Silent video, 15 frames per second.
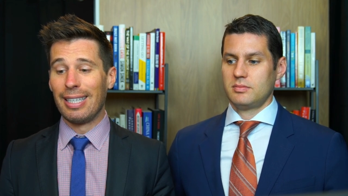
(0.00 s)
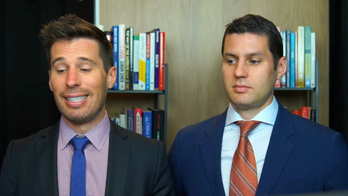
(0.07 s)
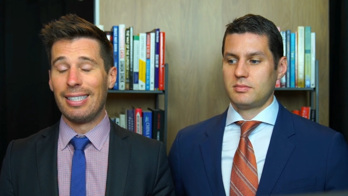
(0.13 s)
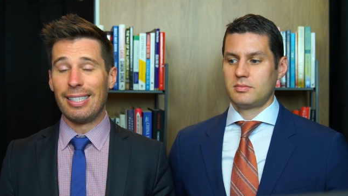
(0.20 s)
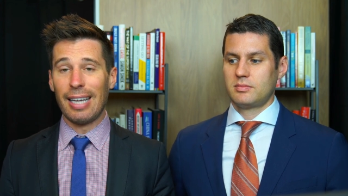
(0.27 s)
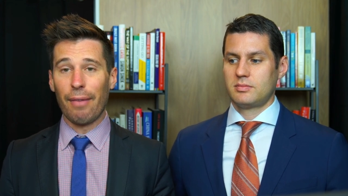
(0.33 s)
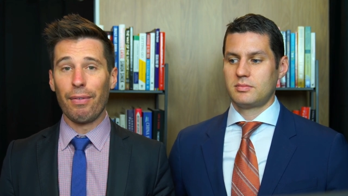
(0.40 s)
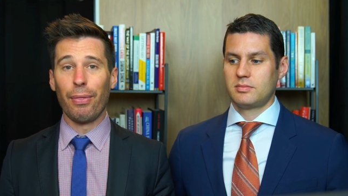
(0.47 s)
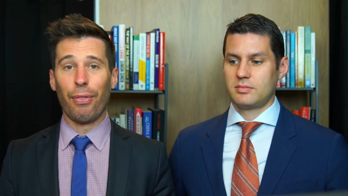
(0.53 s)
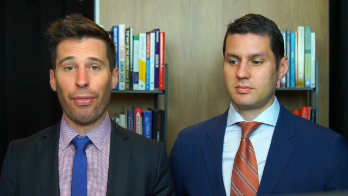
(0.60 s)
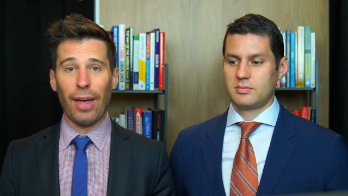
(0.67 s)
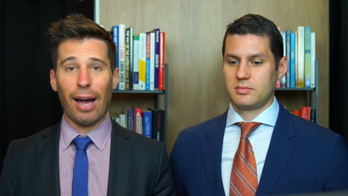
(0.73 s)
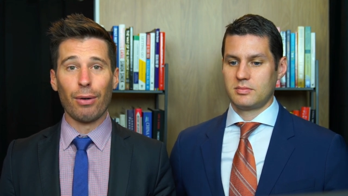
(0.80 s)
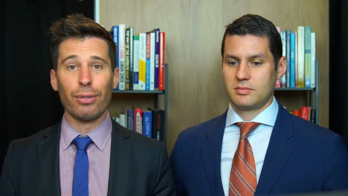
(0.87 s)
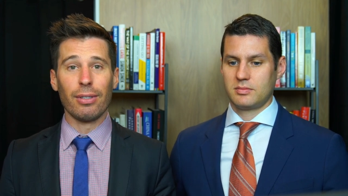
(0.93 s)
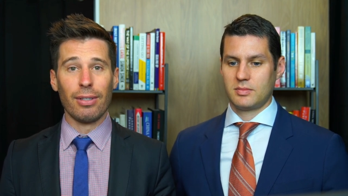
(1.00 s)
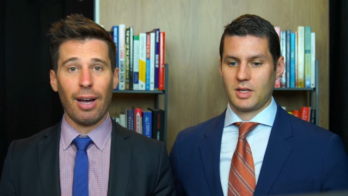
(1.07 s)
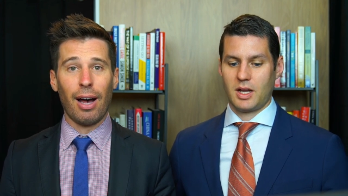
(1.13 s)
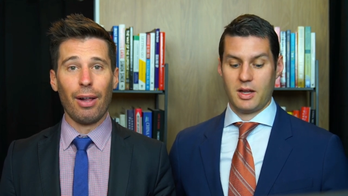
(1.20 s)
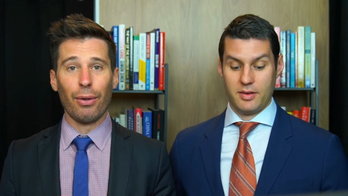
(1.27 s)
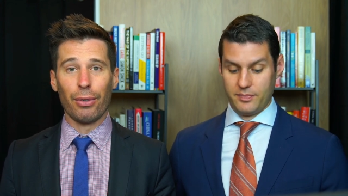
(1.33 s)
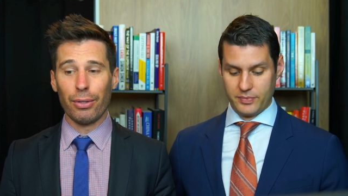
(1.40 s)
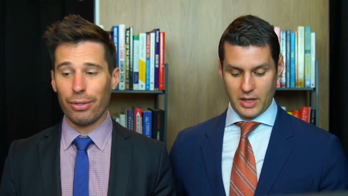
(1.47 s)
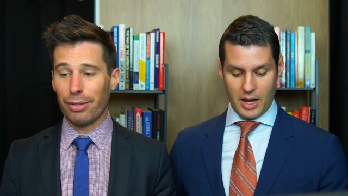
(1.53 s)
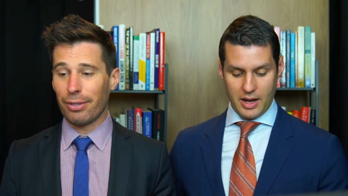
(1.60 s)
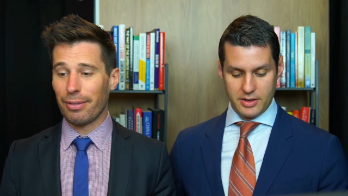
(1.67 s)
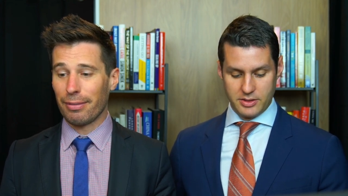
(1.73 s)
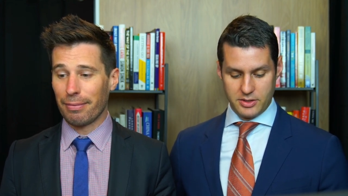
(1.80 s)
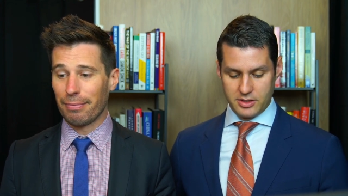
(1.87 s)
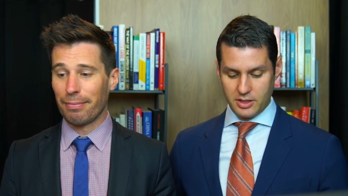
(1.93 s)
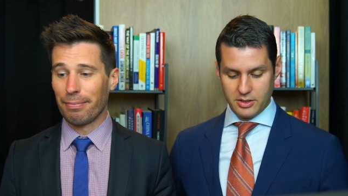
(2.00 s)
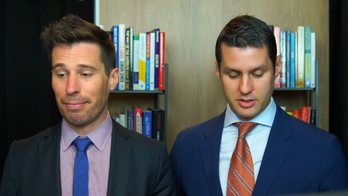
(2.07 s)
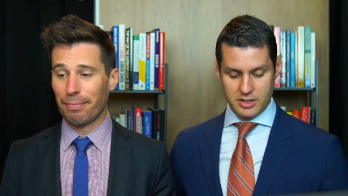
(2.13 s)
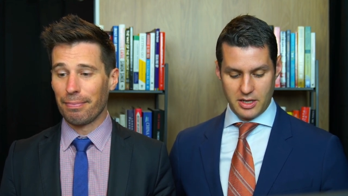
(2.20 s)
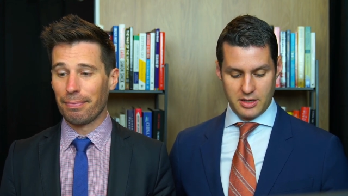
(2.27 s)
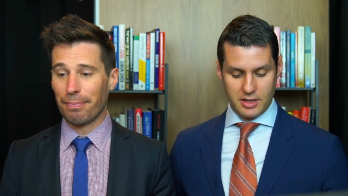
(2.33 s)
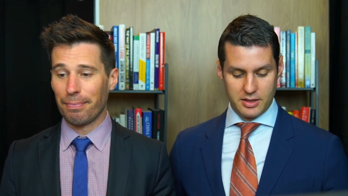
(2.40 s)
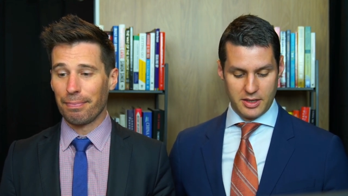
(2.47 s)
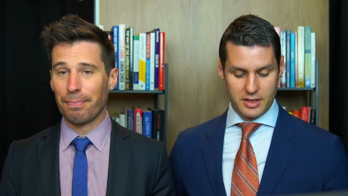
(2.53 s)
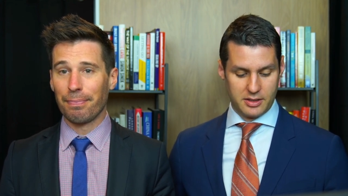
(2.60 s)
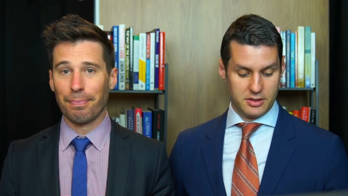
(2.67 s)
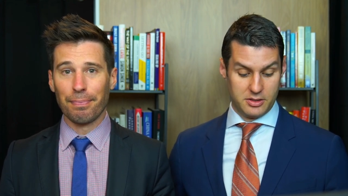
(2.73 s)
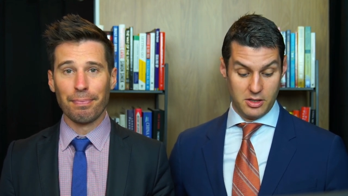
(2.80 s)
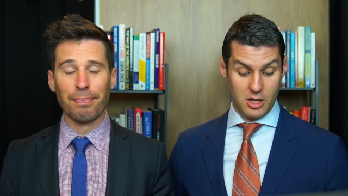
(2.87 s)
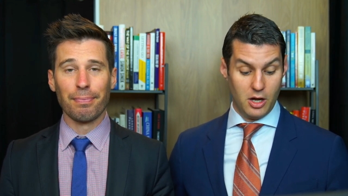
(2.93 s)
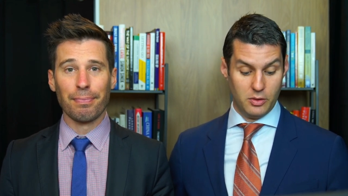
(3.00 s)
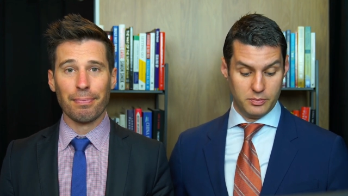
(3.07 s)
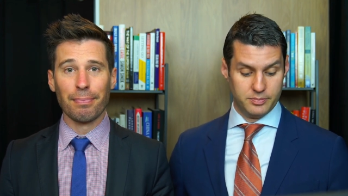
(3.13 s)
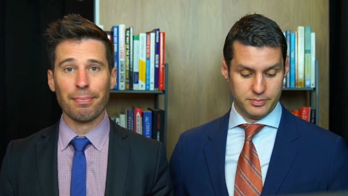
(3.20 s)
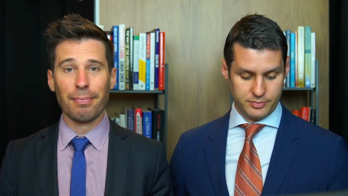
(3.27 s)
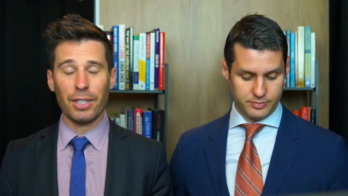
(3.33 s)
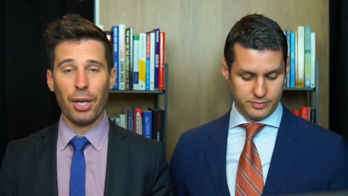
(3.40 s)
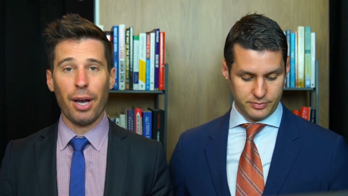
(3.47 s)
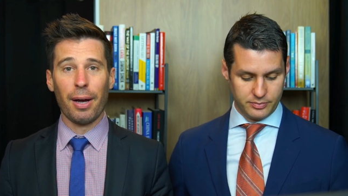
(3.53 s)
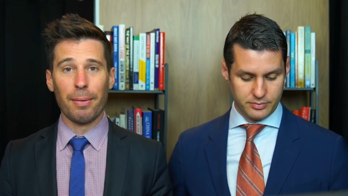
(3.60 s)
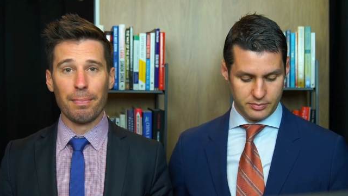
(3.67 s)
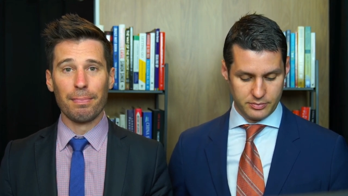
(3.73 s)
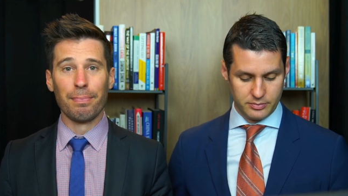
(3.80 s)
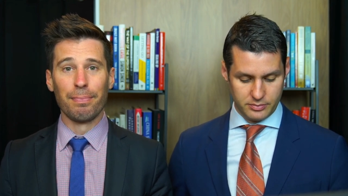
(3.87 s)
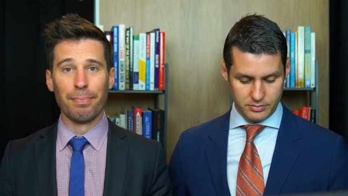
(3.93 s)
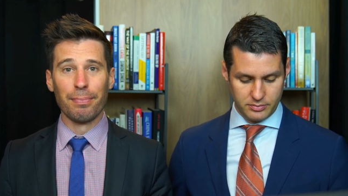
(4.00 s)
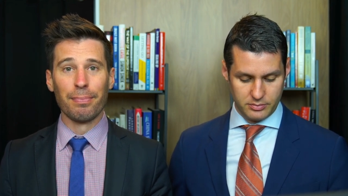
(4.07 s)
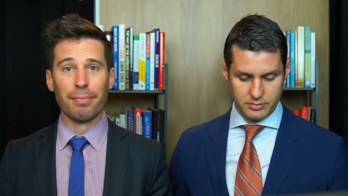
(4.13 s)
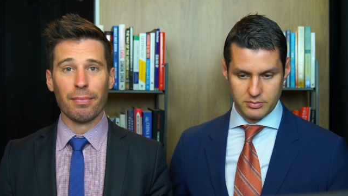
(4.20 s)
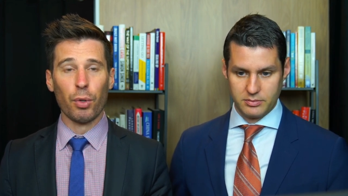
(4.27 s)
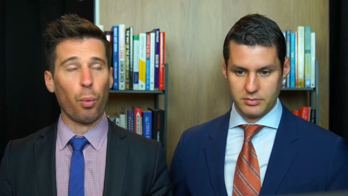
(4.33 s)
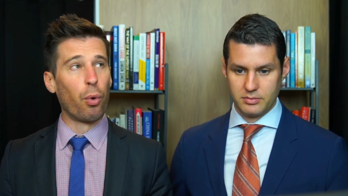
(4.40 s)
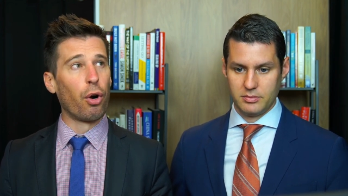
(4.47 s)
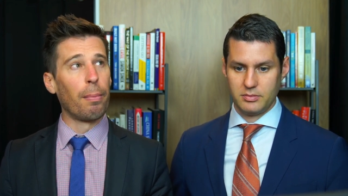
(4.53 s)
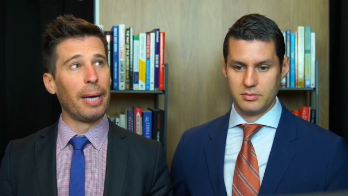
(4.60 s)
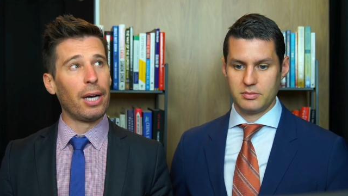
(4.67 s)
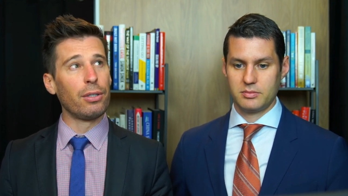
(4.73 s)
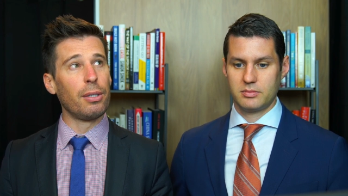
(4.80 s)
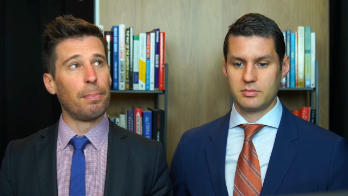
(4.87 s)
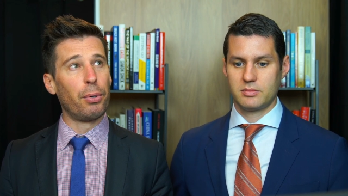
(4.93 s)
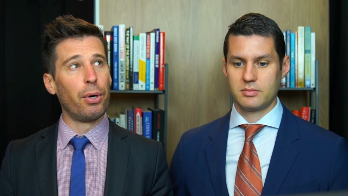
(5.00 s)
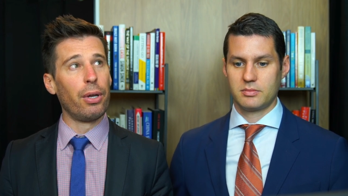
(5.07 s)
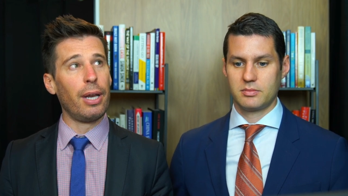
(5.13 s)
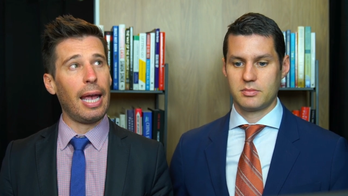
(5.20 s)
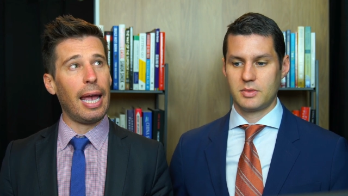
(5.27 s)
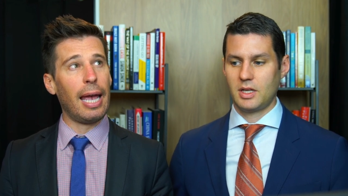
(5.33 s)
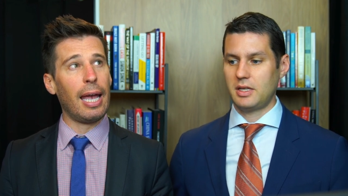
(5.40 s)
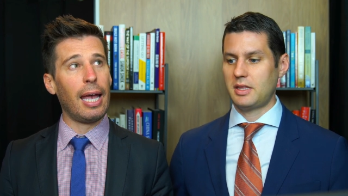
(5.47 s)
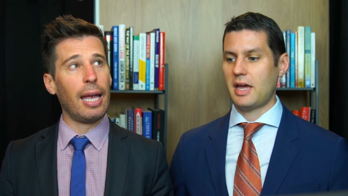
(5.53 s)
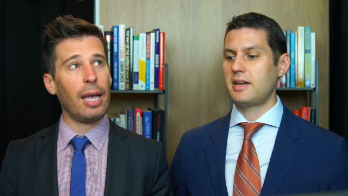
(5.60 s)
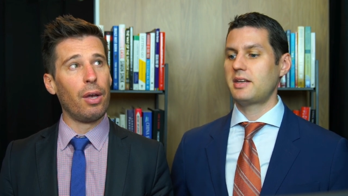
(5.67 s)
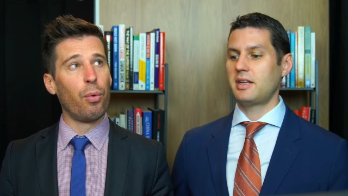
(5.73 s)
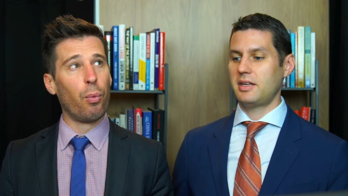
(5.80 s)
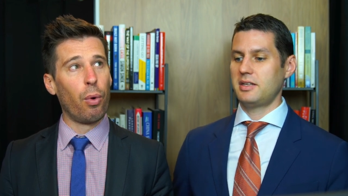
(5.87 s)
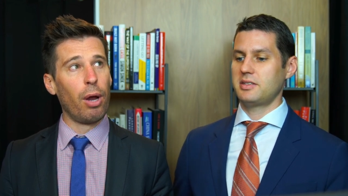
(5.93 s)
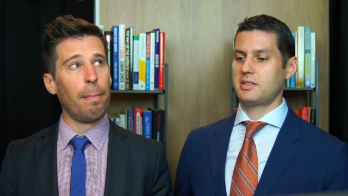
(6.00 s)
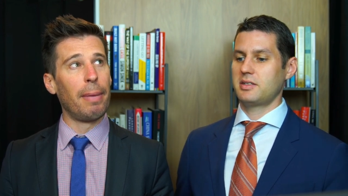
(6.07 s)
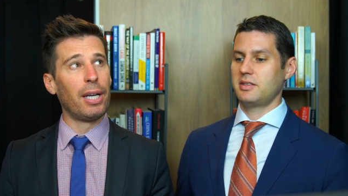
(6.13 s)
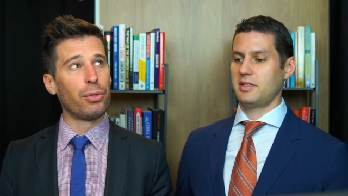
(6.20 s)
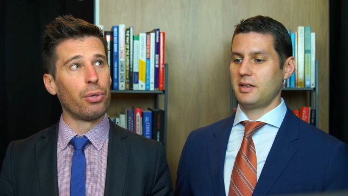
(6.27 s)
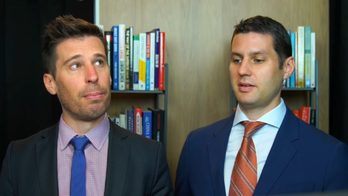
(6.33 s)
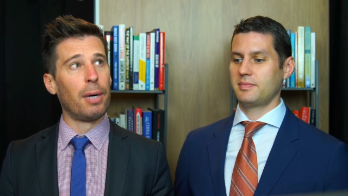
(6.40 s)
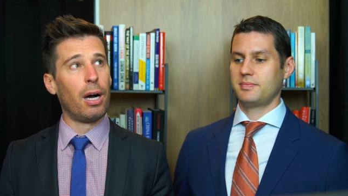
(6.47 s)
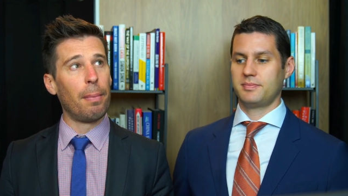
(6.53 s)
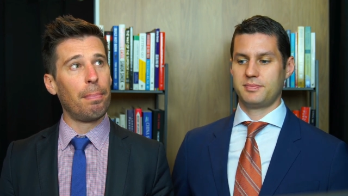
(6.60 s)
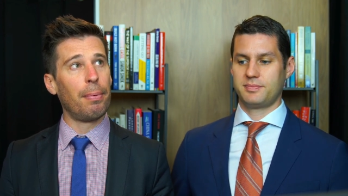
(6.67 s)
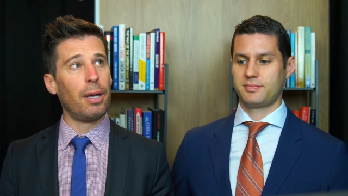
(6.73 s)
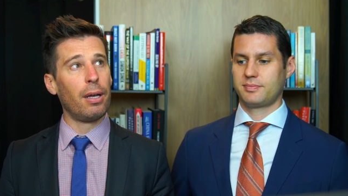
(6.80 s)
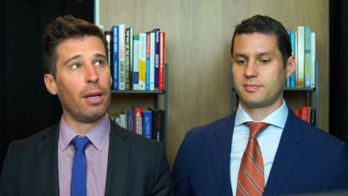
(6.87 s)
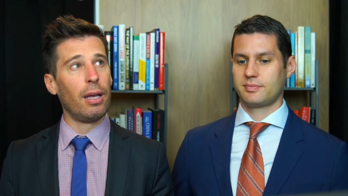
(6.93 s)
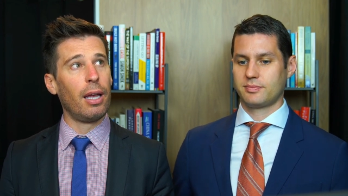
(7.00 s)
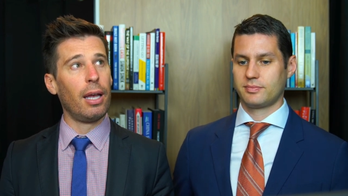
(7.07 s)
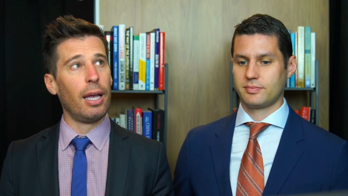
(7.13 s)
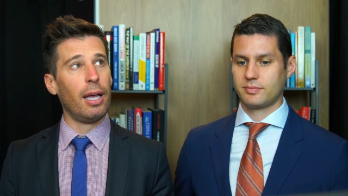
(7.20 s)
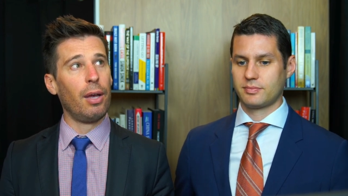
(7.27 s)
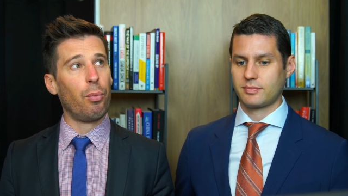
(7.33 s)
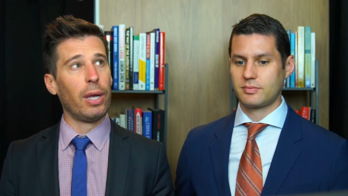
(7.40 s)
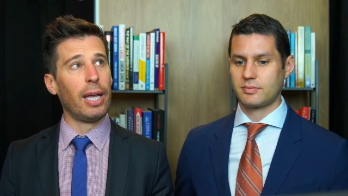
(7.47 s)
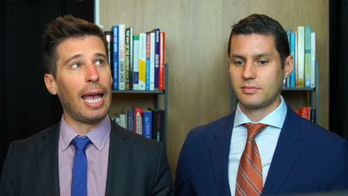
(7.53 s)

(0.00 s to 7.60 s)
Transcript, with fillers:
Speaker 1: seven thousand dollars. I'd
Speaker 2: still say that that is low.
Speaker 1: Yeah, we're about to put a is... one bedroom up. It, we